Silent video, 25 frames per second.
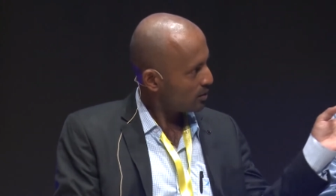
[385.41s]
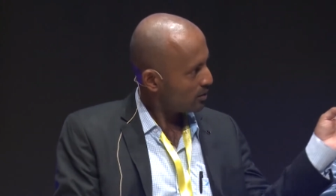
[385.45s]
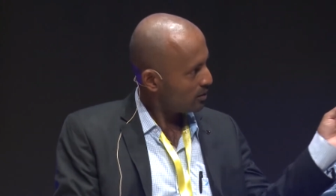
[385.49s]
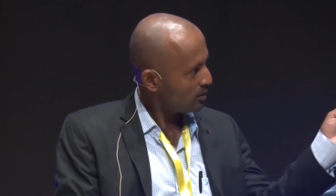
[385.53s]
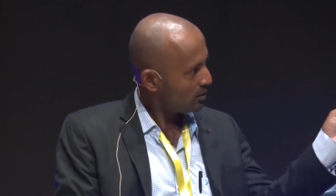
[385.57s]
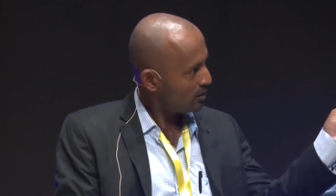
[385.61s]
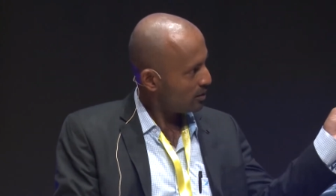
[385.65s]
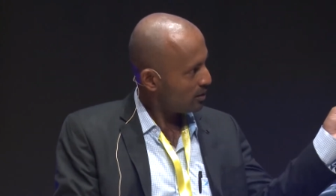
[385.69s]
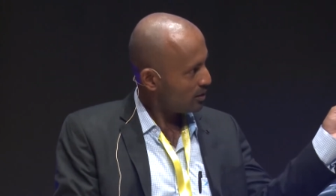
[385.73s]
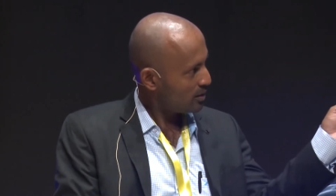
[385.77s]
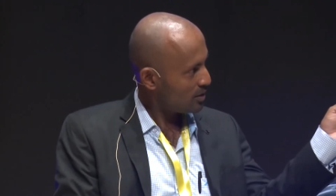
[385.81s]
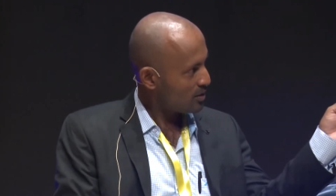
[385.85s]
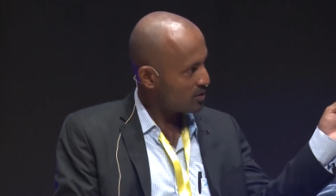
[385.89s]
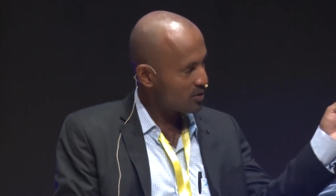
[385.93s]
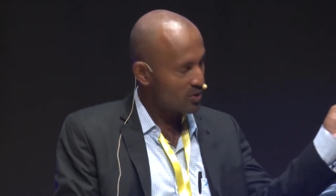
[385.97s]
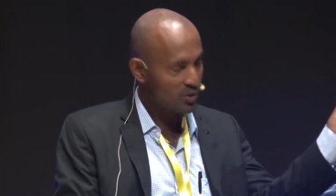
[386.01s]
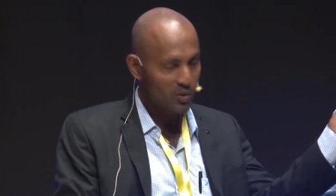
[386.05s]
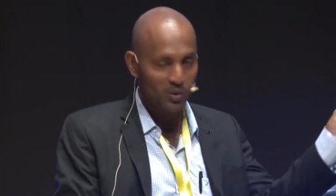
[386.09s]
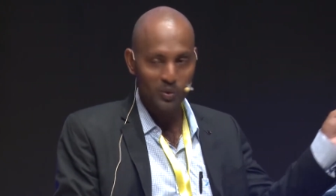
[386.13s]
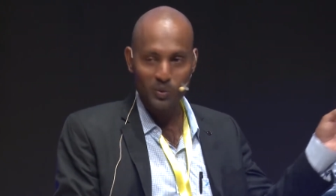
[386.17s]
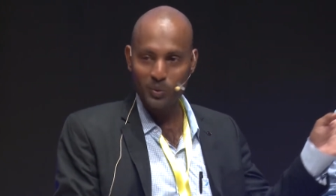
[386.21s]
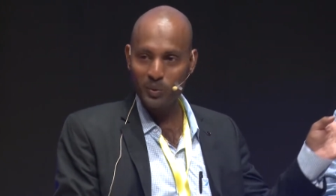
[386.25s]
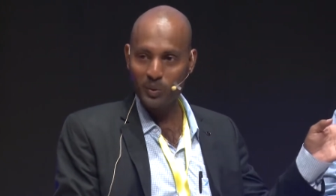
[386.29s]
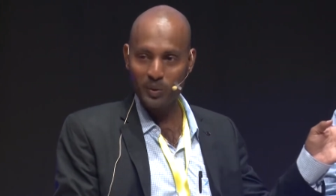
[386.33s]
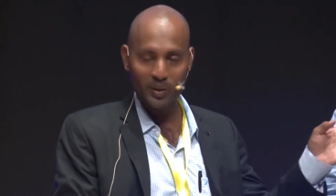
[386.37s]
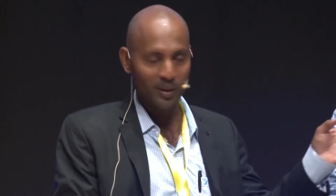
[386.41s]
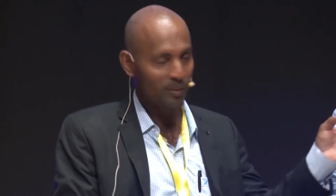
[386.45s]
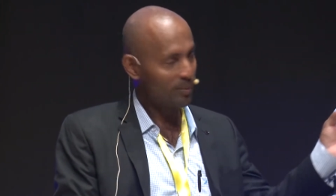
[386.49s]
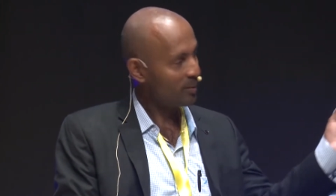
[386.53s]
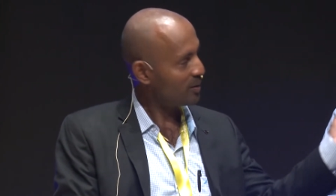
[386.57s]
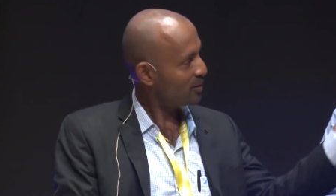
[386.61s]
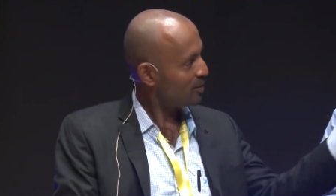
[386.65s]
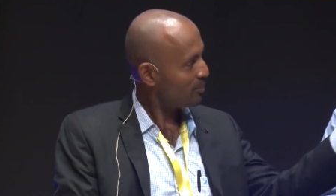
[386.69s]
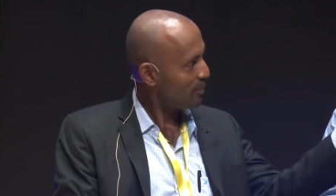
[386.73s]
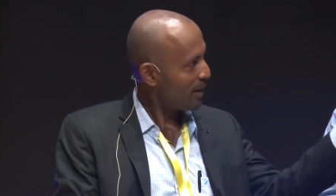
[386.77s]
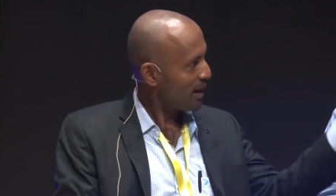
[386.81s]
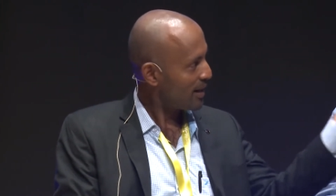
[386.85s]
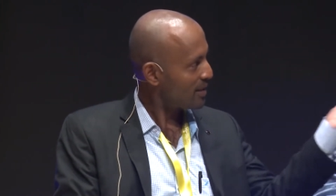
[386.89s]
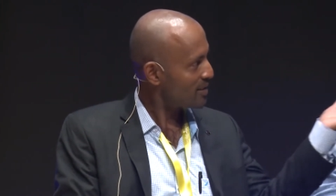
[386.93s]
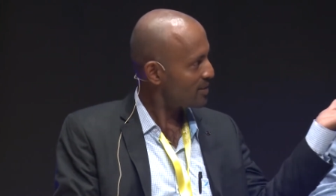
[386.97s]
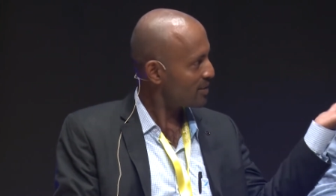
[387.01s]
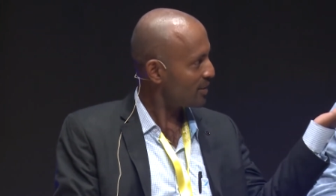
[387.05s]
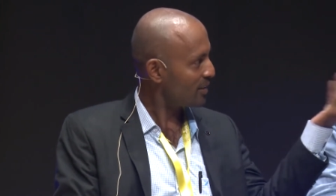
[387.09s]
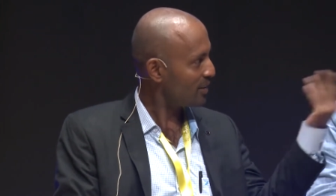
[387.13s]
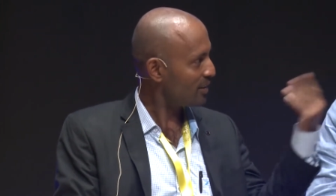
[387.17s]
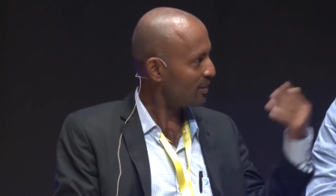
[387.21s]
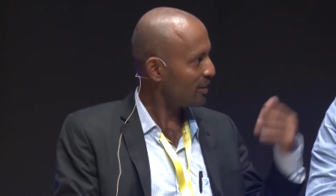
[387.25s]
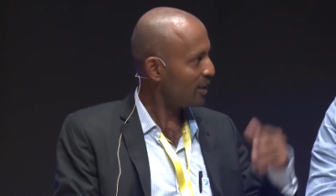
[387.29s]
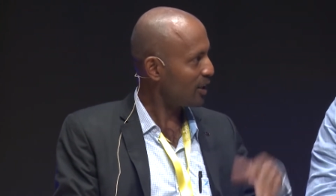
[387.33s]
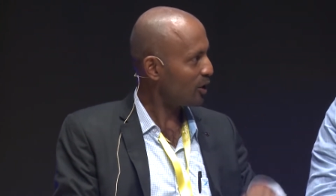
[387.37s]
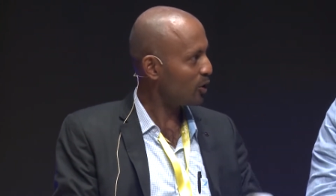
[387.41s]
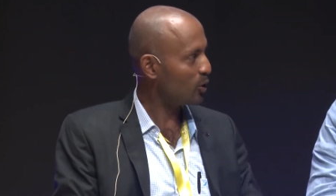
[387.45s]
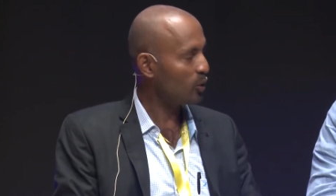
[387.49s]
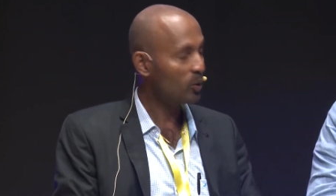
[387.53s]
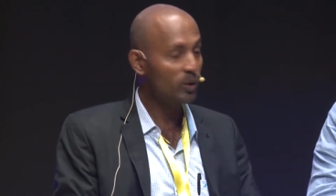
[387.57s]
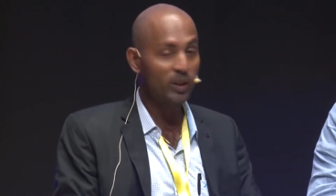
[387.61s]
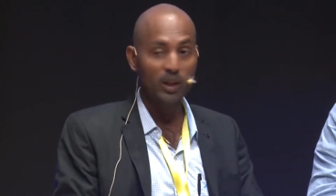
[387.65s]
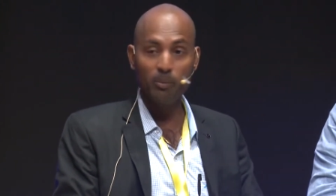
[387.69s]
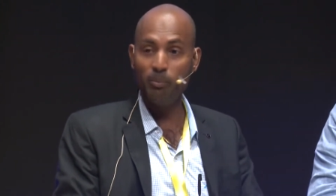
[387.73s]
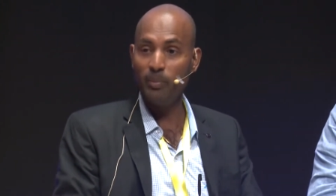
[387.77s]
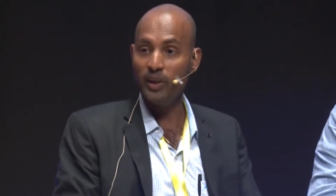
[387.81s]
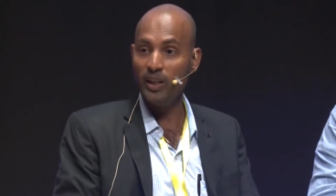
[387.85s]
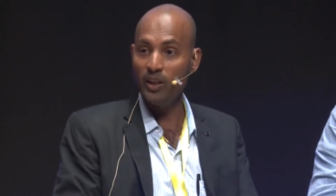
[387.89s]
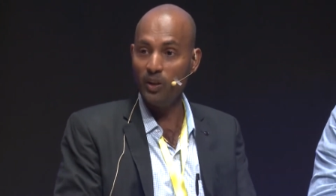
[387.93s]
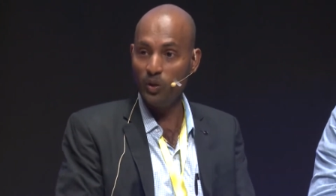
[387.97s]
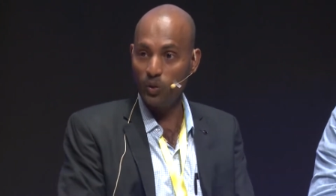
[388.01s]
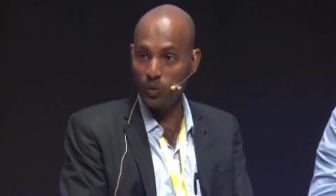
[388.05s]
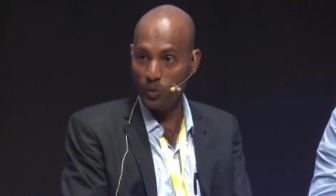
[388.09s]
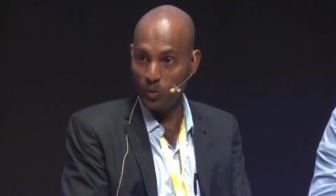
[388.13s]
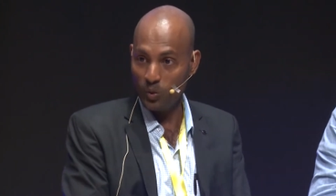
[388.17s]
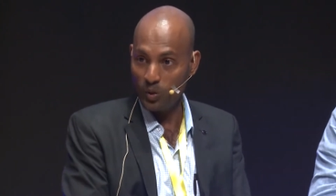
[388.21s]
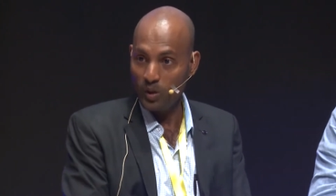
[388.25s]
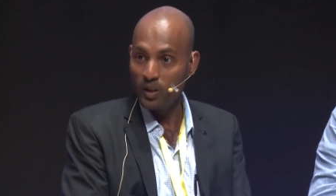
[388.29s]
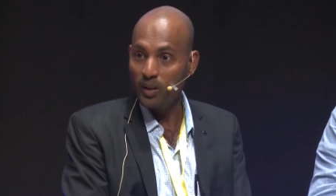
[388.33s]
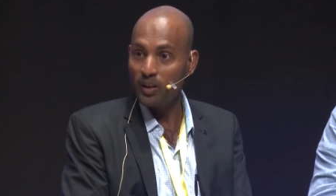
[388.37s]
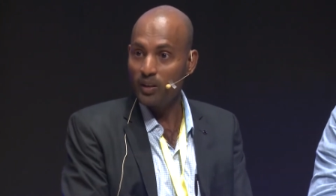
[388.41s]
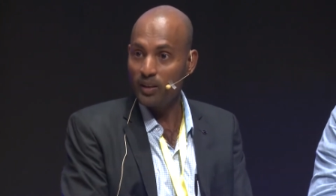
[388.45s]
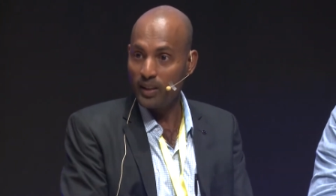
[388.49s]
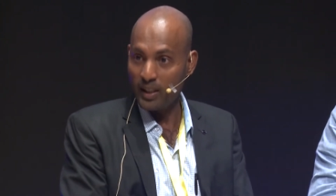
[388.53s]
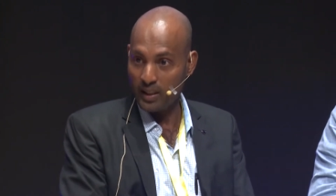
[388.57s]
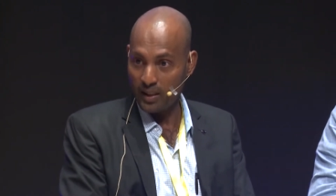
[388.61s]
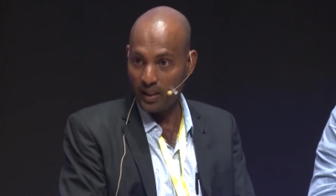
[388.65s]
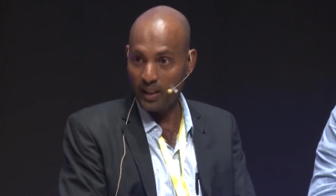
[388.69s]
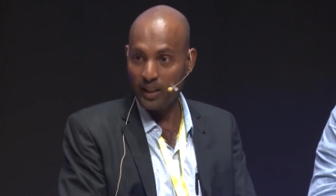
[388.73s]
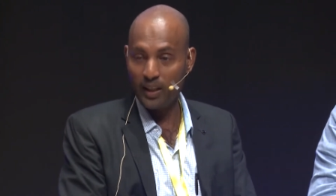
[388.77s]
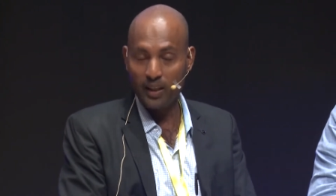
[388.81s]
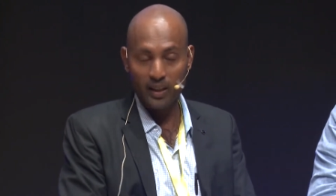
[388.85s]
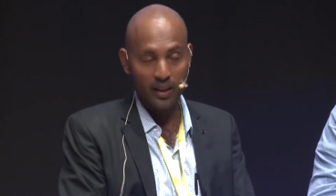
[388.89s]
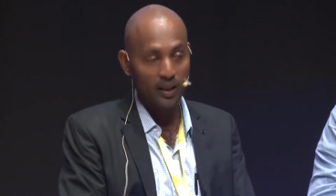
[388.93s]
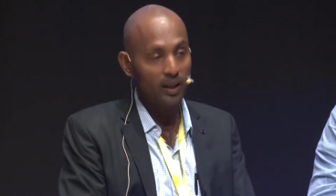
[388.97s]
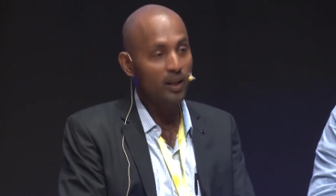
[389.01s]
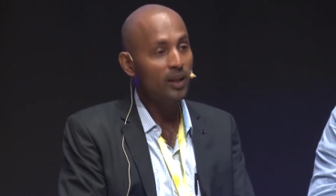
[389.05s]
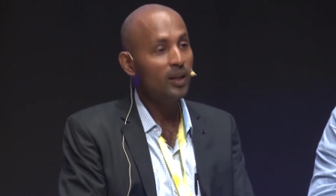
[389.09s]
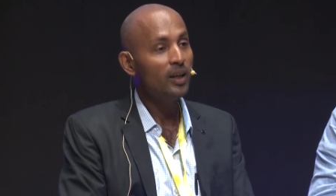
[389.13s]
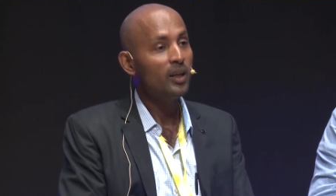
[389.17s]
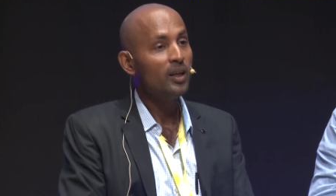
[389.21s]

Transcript: these two, Max and Jaco, they've been to that area.